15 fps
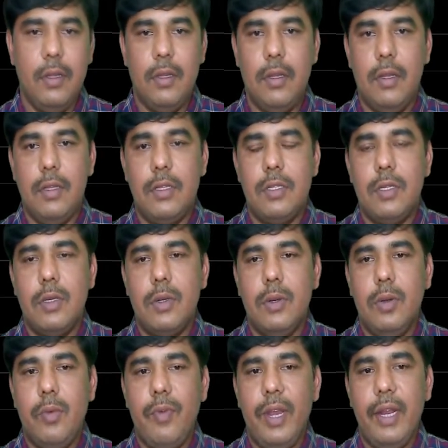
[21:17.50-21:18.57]
So
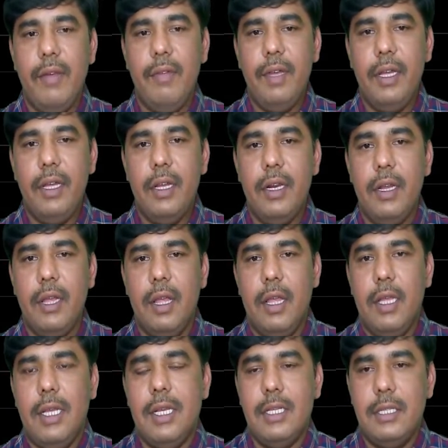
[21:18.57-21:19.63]
whenever
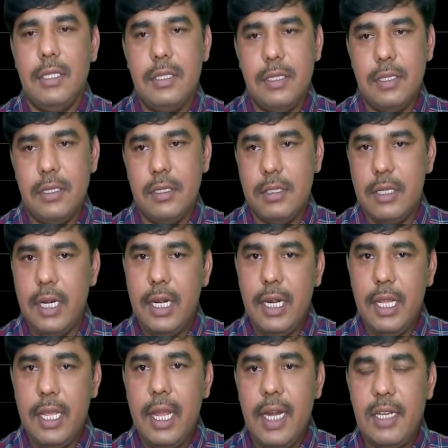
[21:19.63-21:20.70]
set
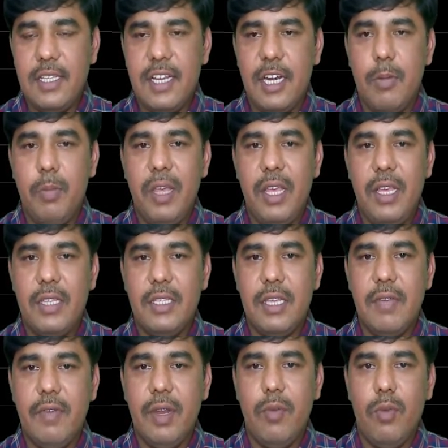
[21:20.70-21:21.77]
A and set B is
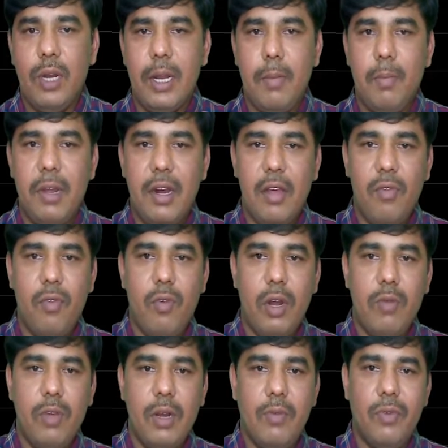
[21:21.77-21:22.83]
given, number of
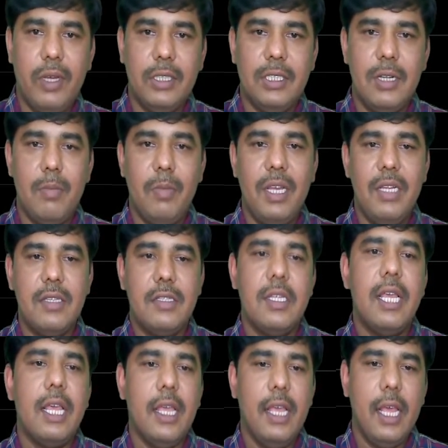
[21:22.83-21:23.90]
1-1 function means
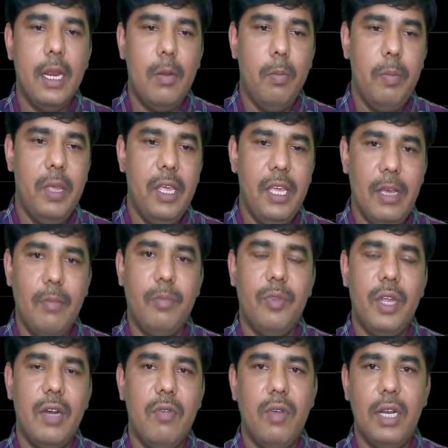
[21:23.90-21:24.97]
npm,
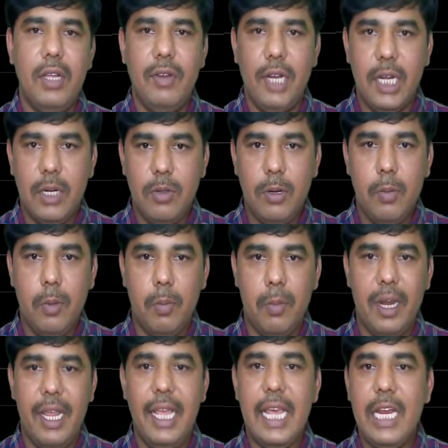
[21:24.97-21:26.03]
that one you need to remember.
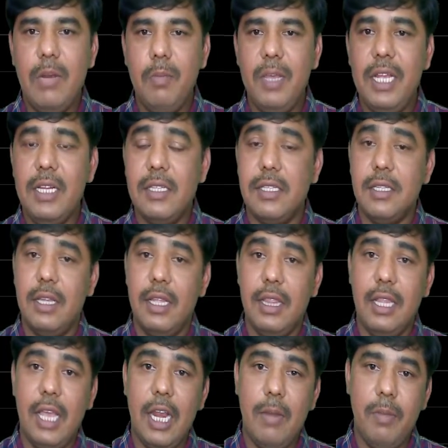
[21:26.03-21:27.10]
N means the
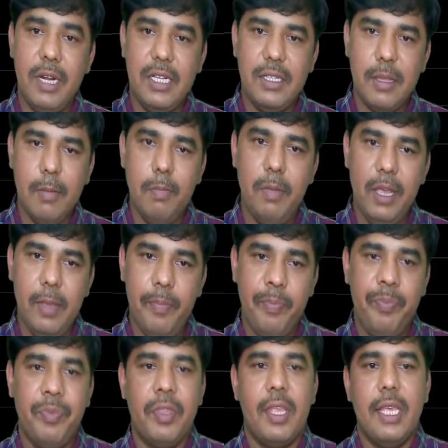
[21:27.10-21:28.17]
elements of B,
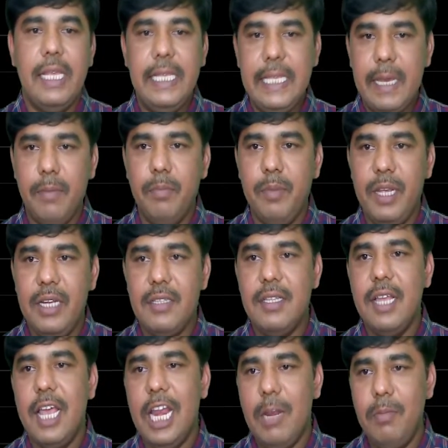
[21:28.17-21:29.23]
m means the
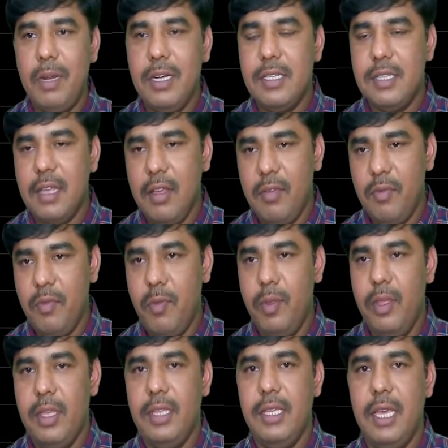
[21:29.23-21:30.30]
elements of
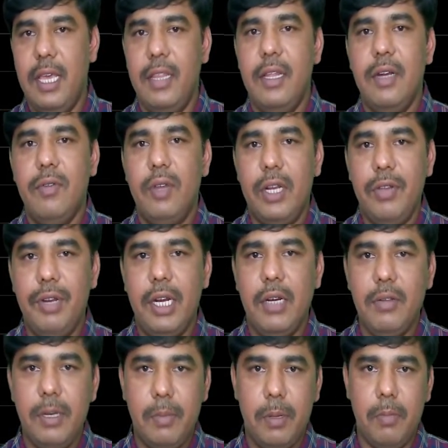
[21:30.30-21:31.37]
A, that one you need to
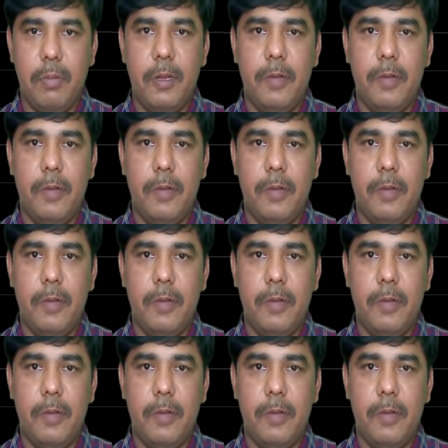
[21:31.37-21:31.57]
remember.